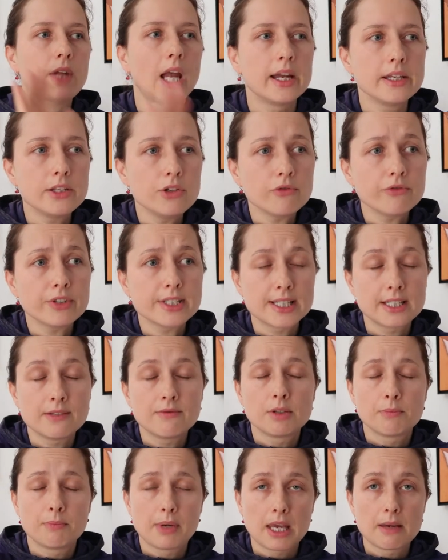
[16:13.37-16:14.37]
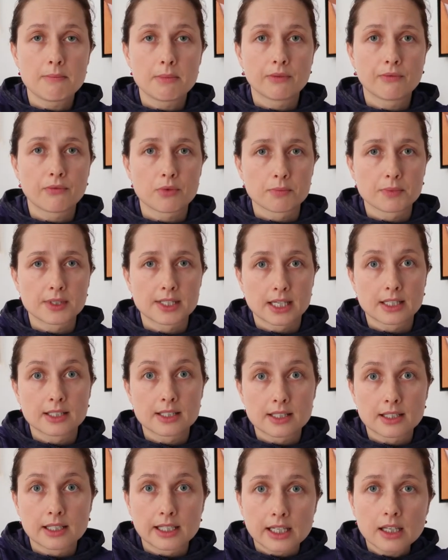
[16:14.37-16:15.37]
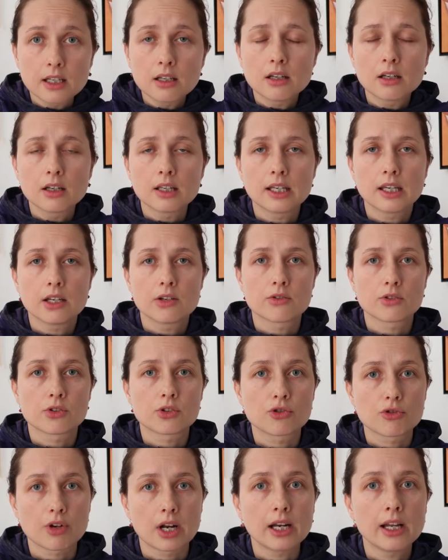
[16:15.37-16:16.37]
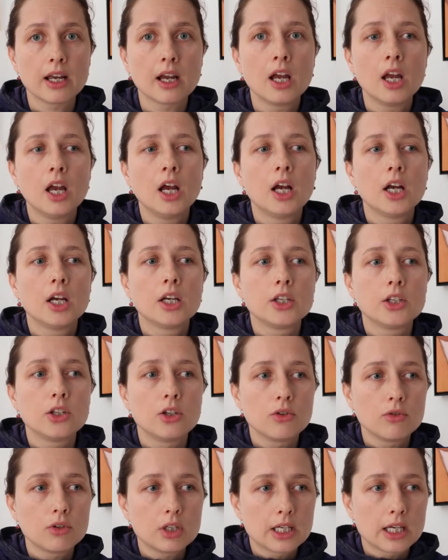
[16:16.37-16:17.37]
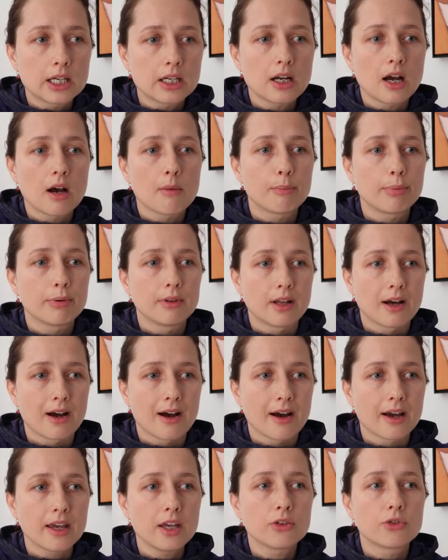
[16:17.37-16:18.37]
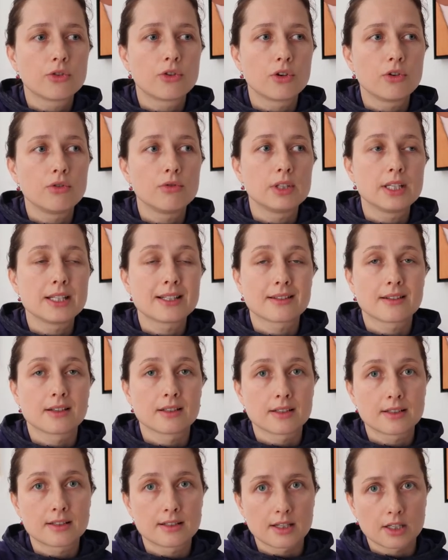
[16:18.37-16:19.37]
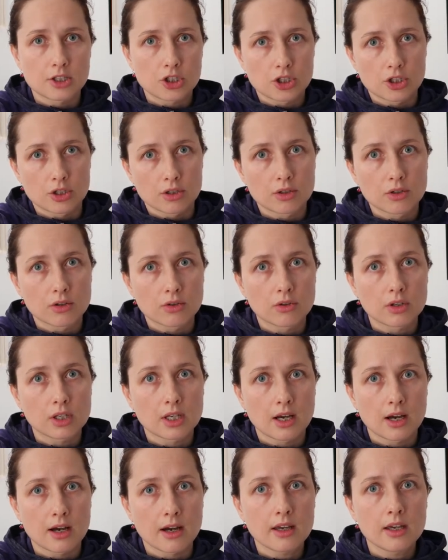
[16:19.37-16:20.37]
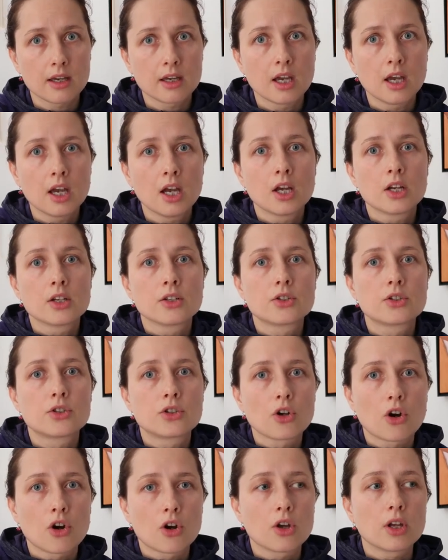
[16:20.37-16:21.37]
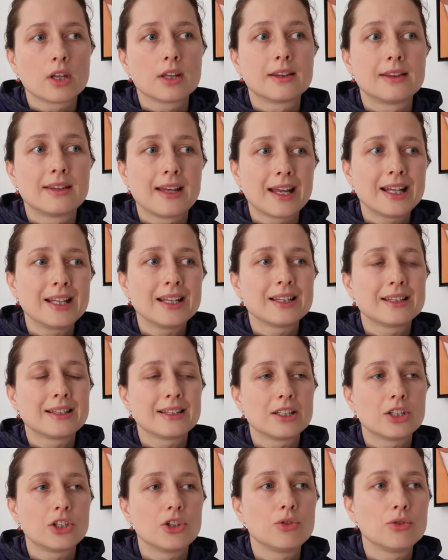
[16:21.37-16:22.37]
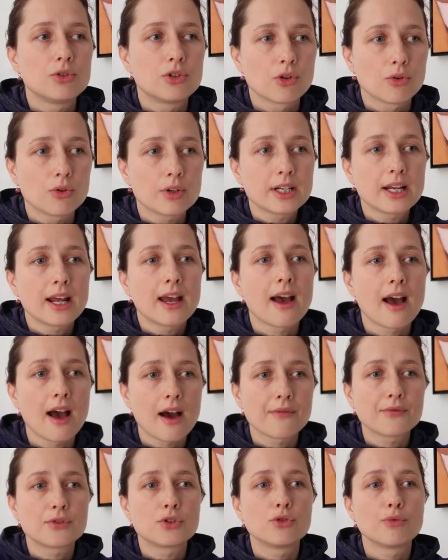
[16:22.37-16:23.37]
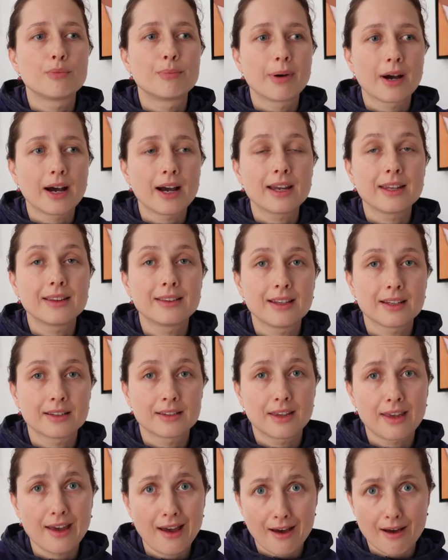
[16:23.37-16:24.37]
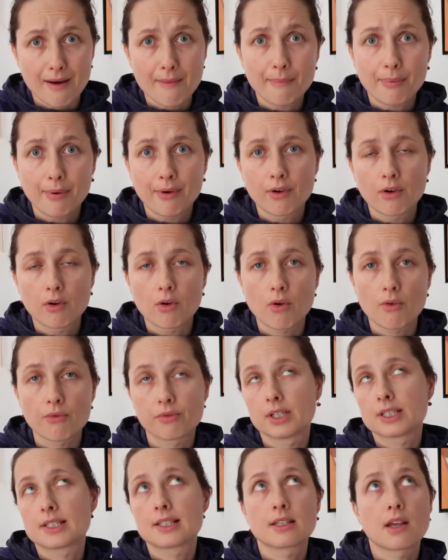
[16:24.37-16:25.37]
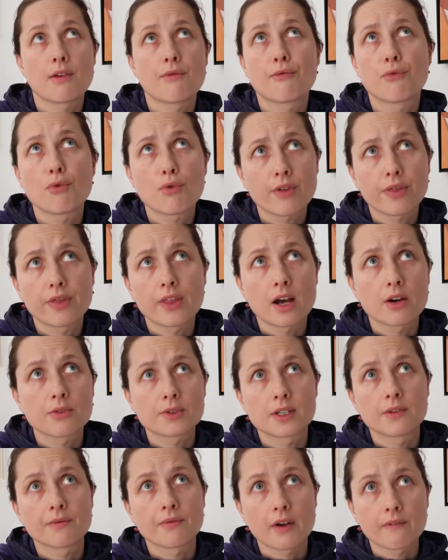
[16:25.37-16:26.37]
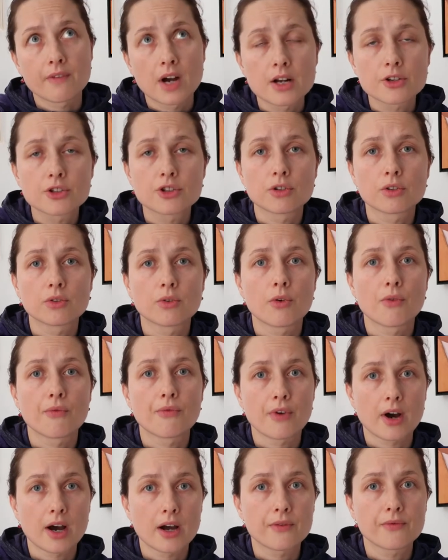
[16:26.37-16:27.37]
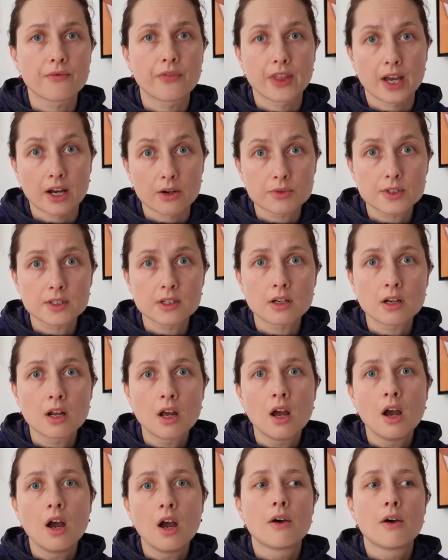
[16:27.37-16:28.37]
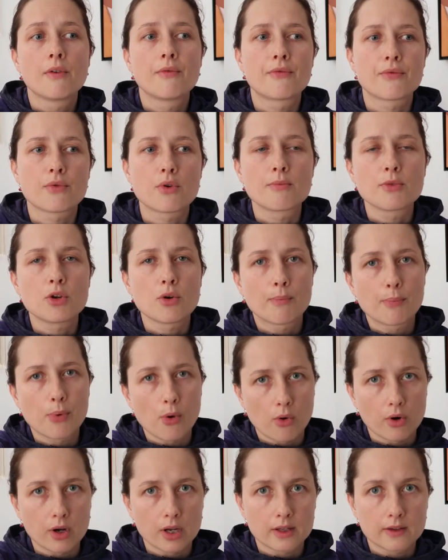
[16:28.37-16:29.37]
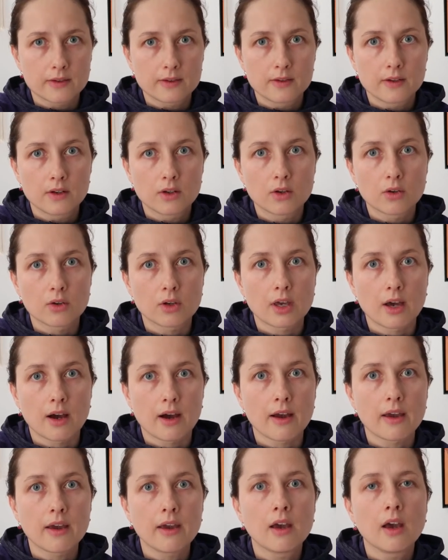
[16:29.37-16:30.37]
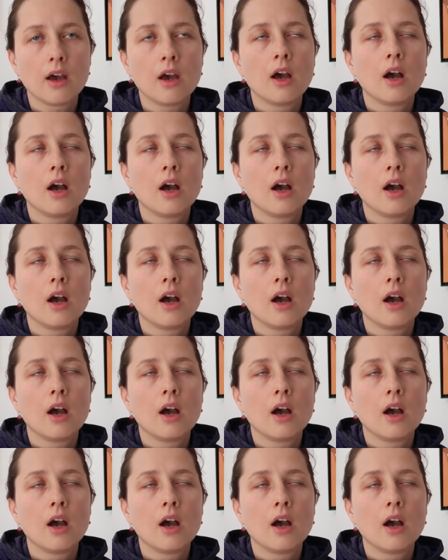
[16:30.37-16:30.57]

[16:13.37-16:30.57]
and you're receiving payment from Centrelink here in Australia, you can apply through this concession, okay? So then you don't have to pay that gap of let's say 4,500 or 5,000 from your pocket, okay?